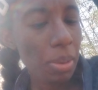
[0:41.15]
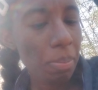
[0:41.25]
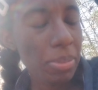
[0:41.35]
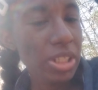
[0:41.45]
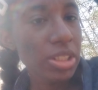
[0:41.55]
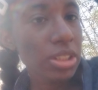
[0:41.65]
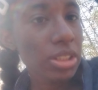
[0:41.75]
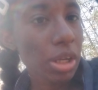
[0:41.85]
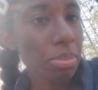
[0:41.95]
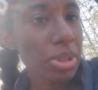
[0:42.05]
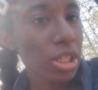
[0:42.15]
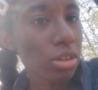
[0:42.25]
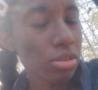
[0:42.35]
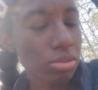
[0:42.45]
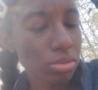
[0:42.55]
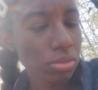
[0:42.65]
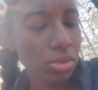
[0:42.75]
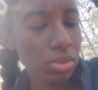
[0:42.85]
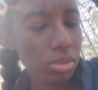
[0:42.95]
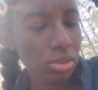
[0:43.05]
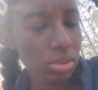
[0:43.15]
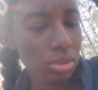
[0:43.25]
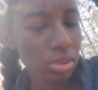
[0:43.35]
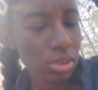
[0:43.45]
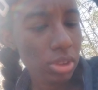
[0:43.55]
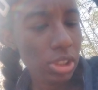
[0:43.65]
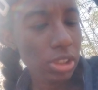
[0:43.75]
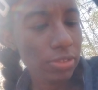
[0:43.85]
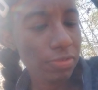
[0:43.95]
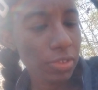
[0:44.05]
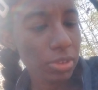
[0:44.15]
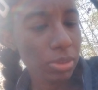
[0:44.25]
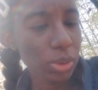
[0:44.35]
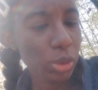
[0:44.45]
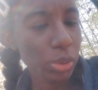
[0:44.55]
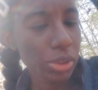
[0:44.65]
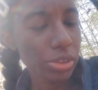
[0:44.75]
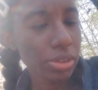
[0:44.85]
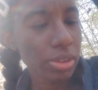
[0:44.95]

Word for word: But this is going to be on, this is from Twitter.